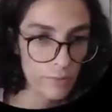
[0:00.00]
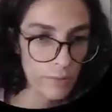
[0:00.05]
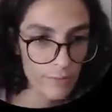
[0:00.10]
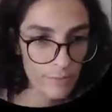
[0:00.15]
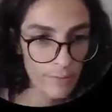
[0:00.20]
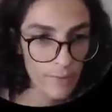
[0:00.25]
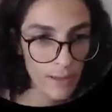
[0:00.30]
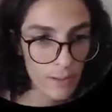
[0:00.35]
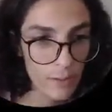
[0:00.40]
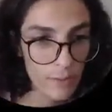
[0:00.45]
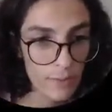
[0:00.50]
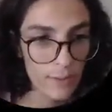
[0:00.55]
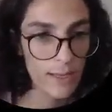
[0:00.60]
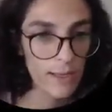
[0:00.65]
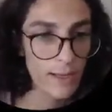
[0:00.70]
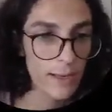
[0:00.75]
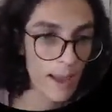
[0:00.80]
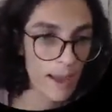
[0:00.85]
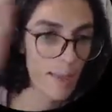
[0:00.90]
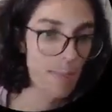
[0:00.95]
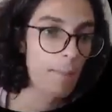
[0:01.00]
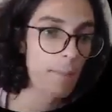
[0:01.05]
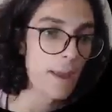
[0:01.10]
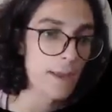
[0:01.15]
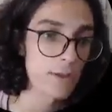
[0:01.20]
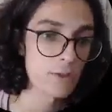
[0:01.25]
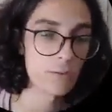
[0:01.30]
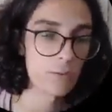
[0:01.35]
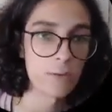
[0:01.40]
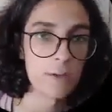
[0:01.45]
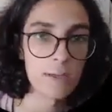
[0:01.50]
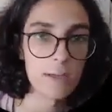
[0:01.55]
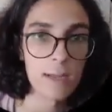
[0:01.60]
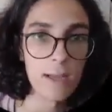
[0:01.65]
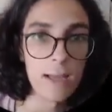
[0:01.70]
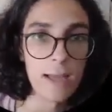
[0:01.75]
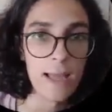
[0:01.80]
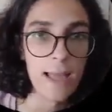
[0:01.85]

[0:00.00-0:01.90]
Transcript: with my login and password,